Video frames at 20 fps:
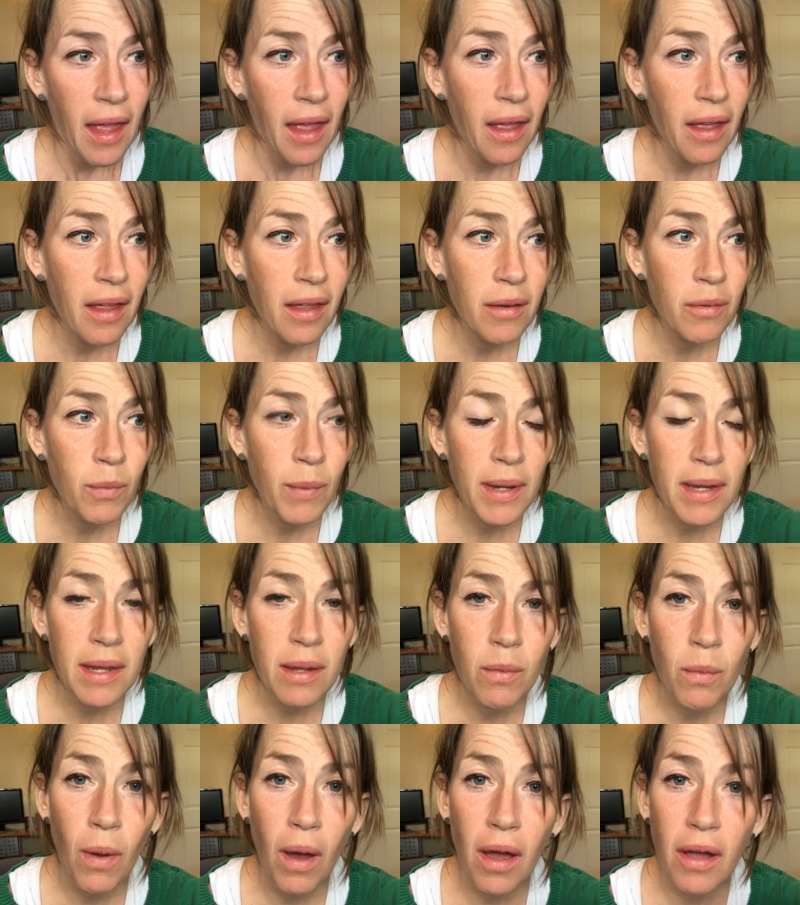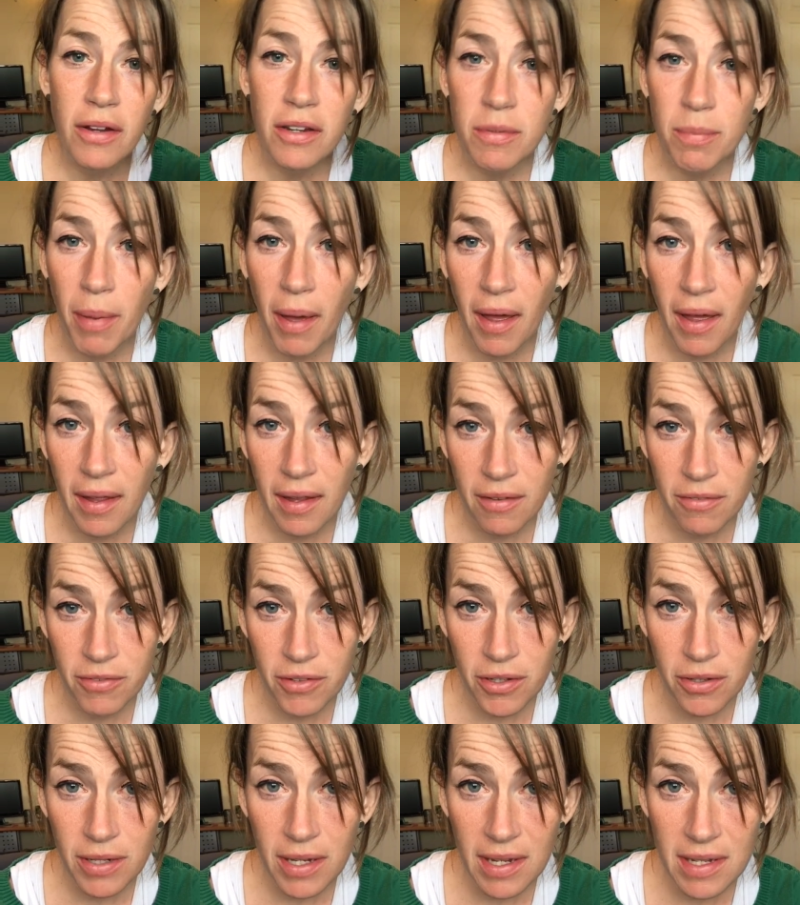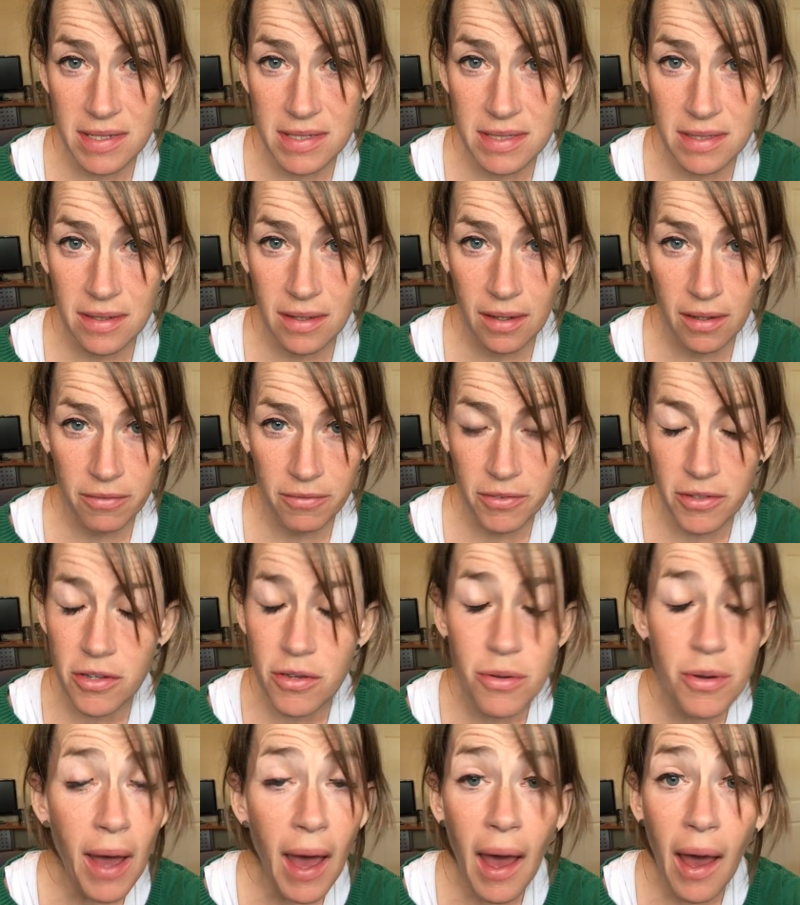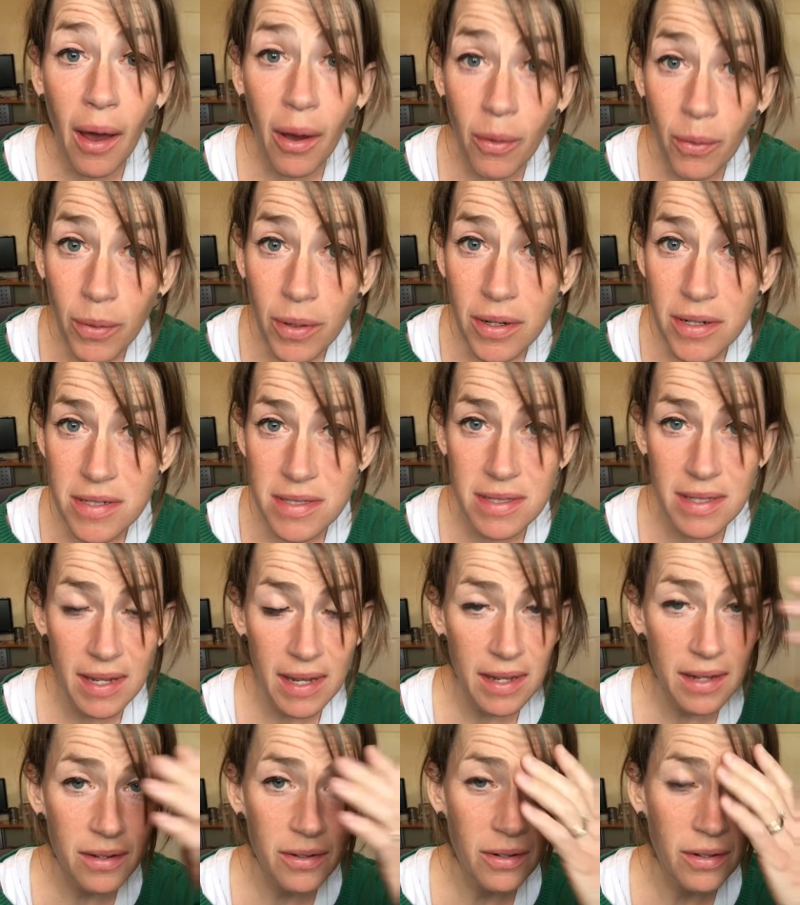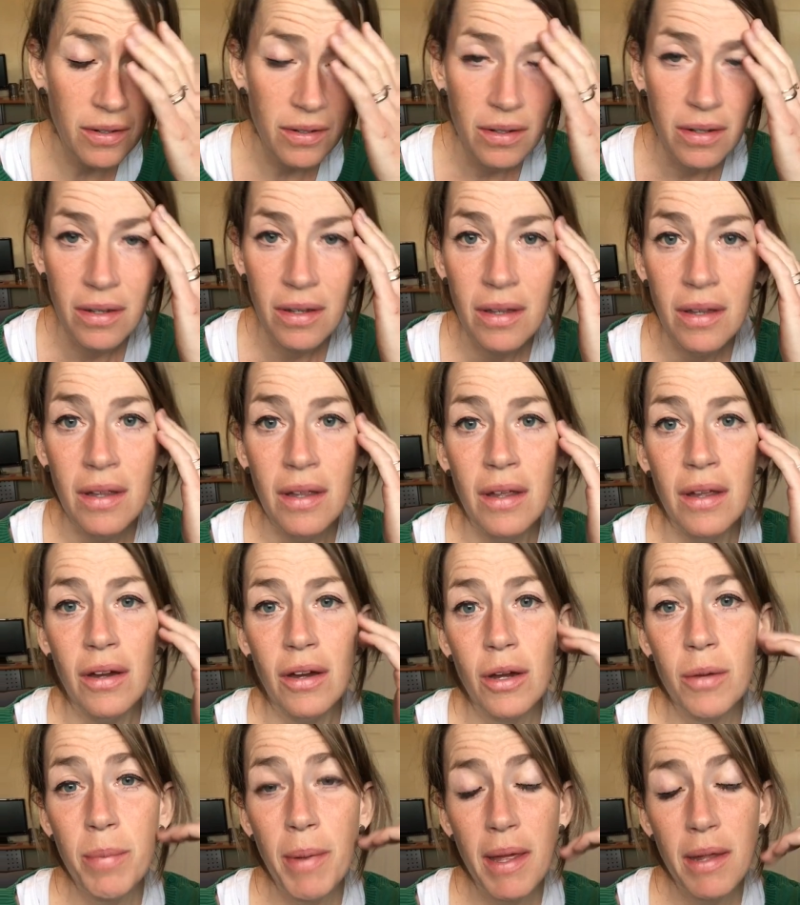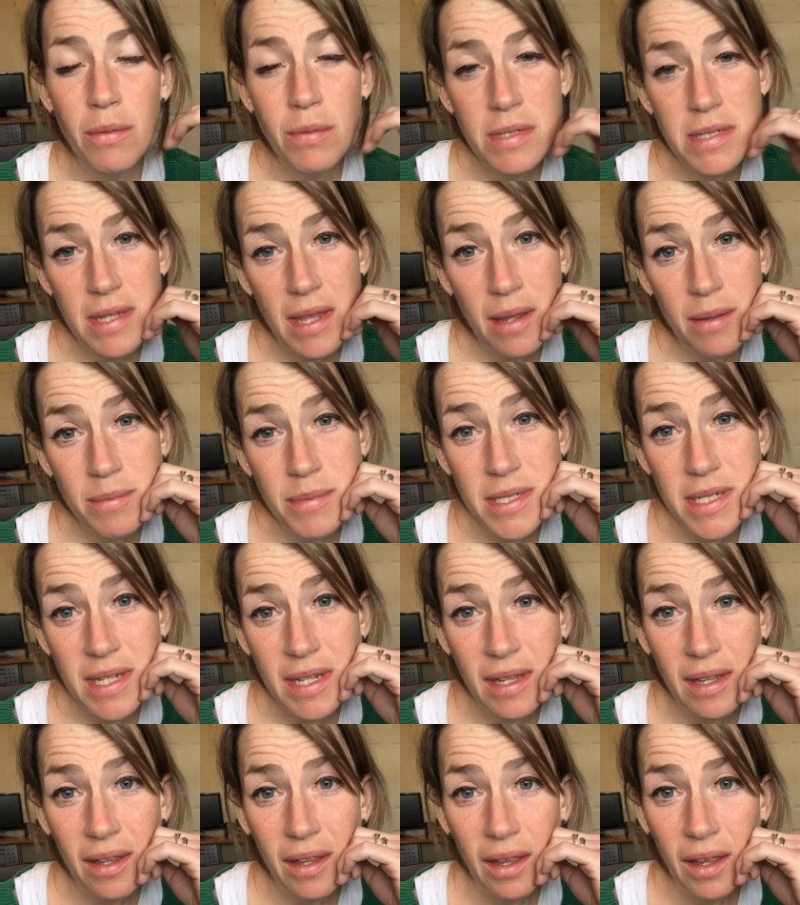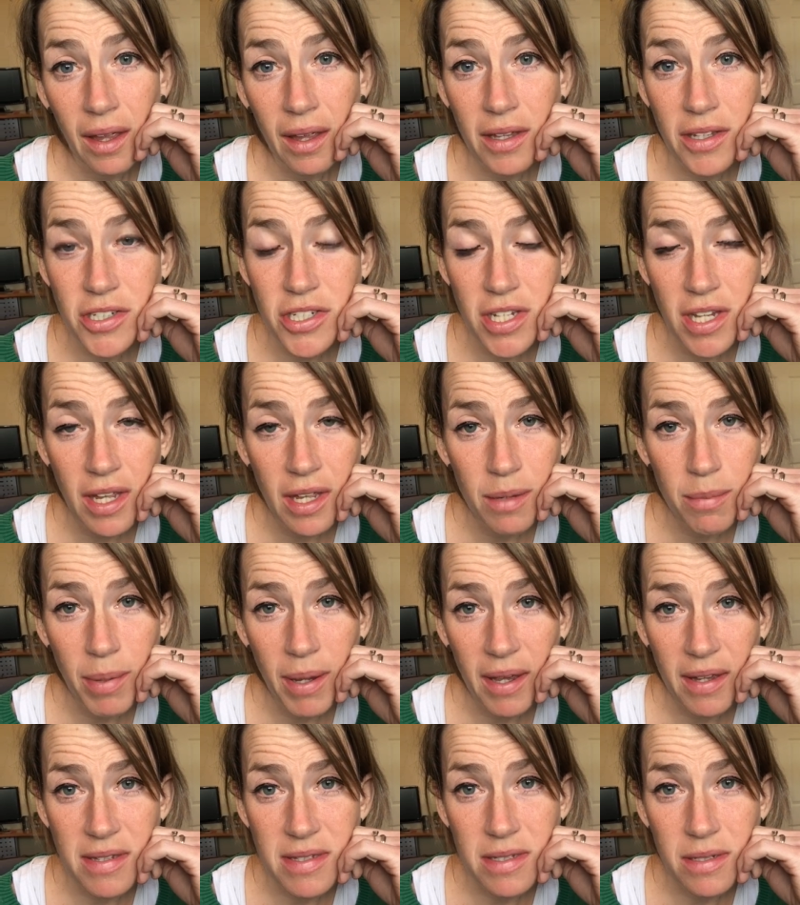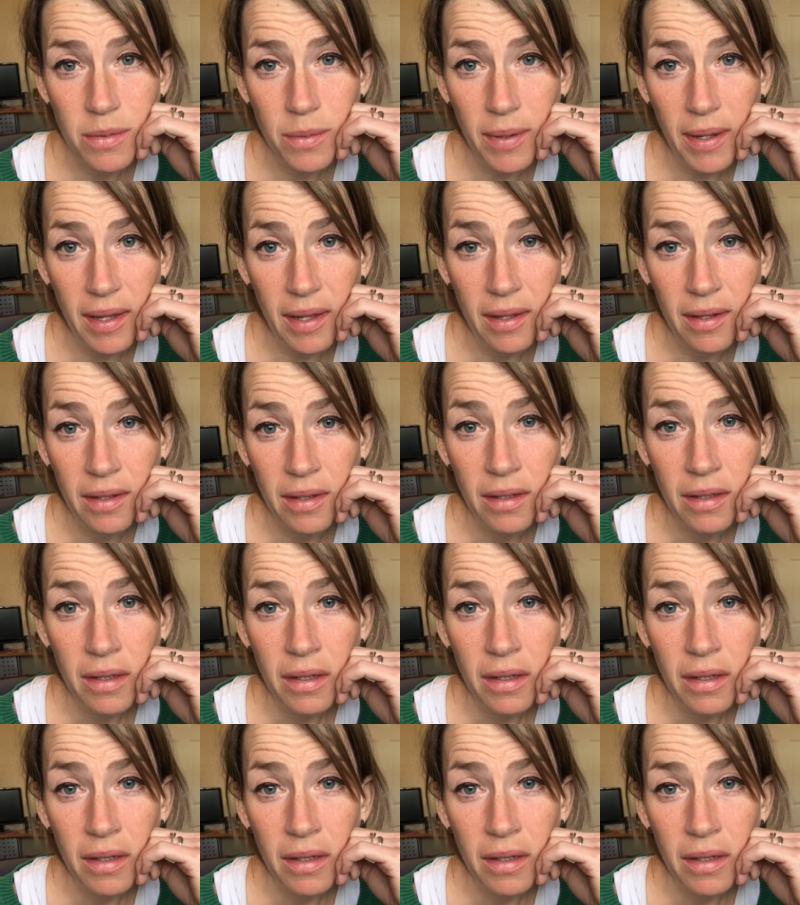And when he walked by a few hours later, her bed was empty and she had passed away.